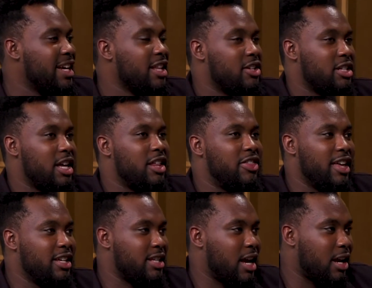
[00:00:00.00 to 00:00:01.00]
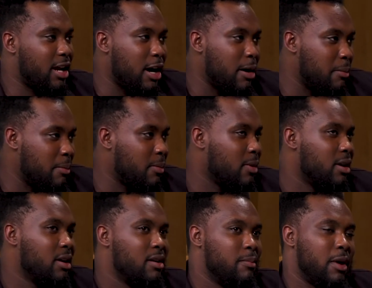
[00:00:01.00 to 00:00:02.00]
There's a lot of things that come
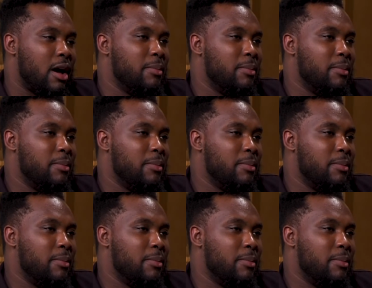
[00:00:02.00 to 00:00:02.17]
by